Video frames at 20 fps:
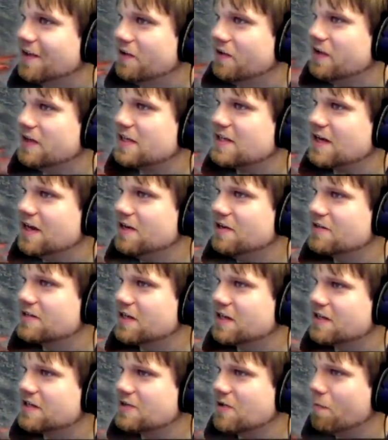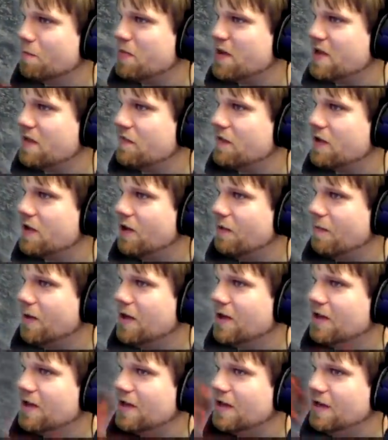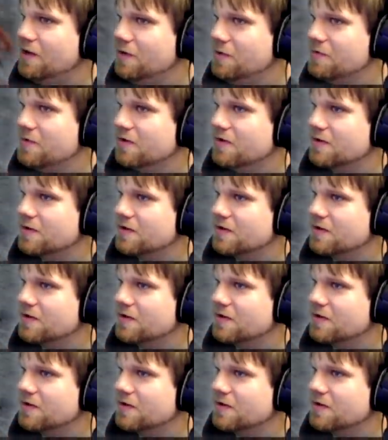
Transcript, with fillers: Oh, this guy looks like he's got beefy armor. Hello.